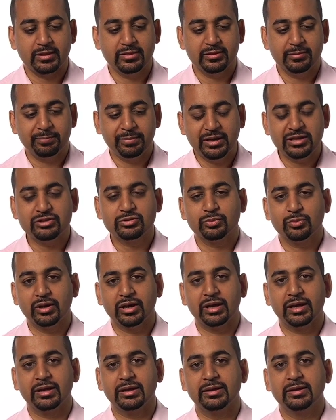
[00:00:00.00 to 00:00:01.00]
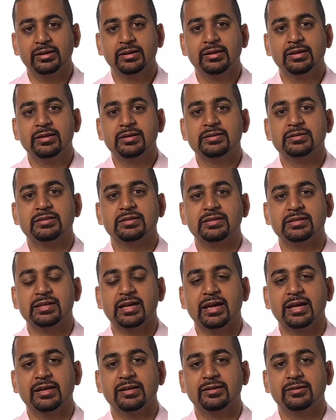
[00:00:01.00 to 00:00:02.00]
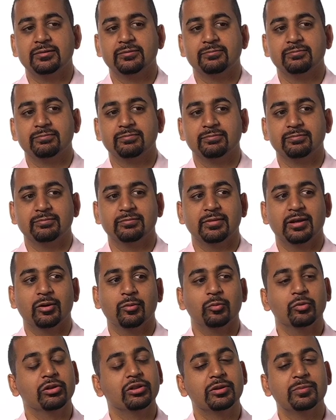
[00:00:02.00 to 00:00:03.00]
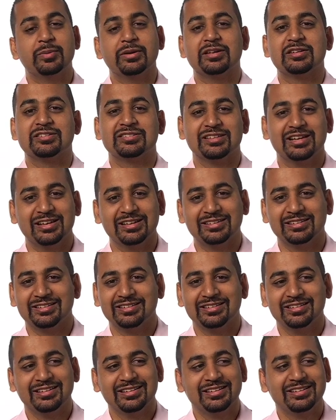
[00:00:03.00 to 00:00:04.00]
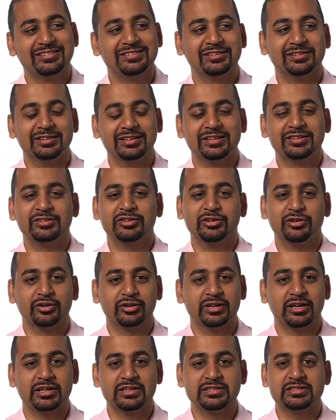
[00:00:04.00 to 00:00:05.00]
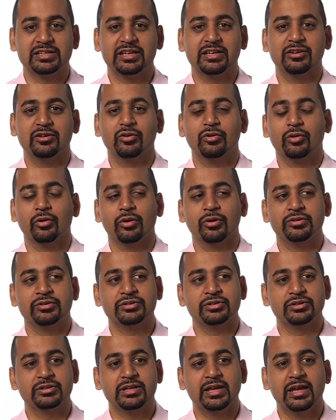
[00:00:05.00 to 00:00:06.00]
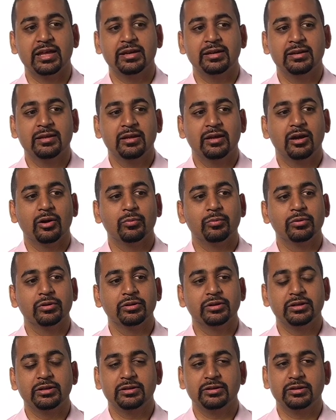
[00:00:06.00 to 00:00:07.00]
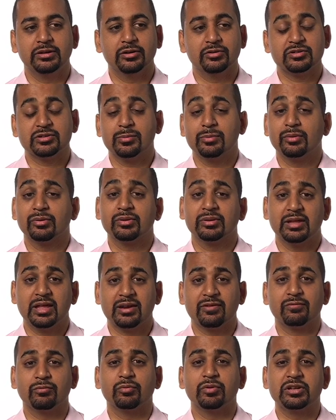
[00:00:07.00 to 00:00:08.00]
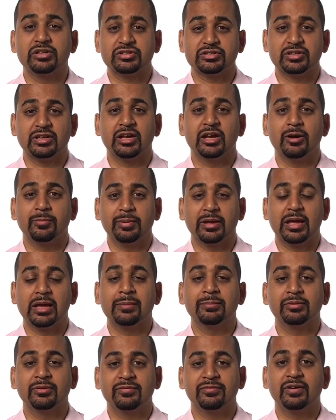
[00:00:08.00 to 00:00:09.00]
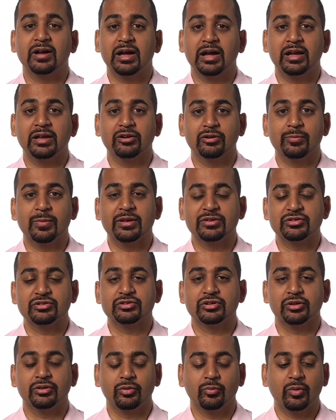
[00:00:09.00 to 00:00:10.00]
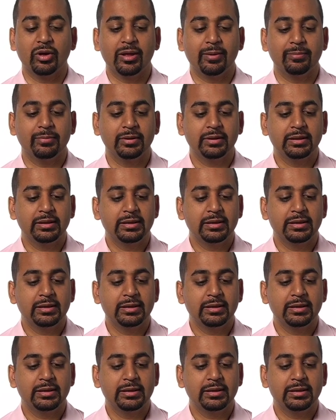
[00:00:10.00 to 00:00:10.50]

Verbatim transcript: The best way to get a really big site to link to your content or to get a really, you know, somebody with a lot of reach to help amplify your message on the web